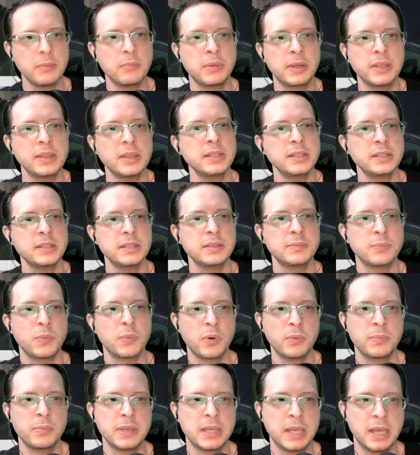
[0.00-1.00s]
but this is
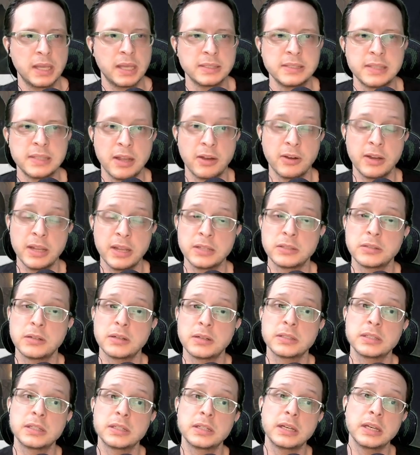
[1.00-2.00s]
more because they are
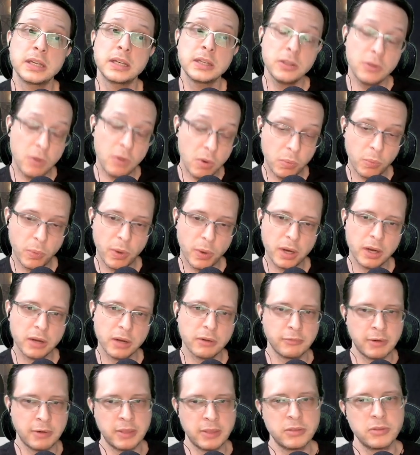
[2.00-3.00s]
interested in your work
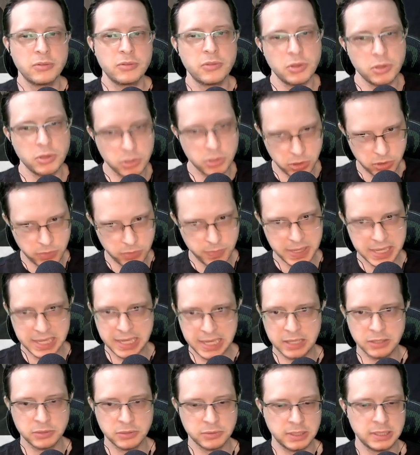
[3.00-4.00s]
rather than you being
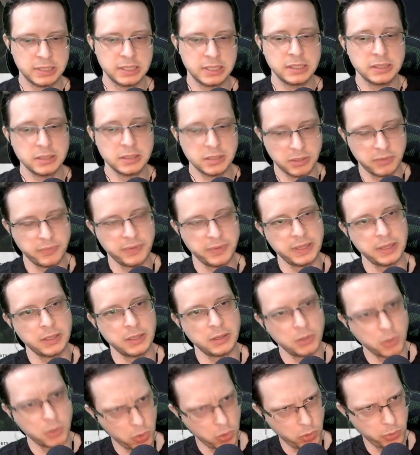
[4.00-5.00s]
interested in serving their
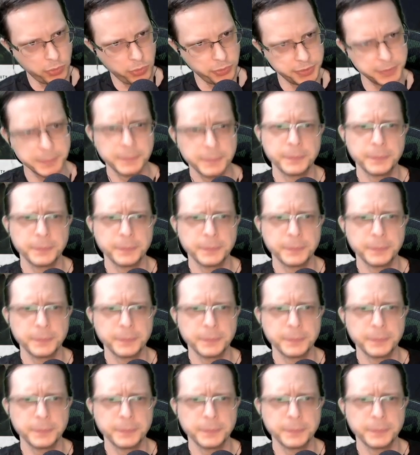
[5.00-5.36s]
goals.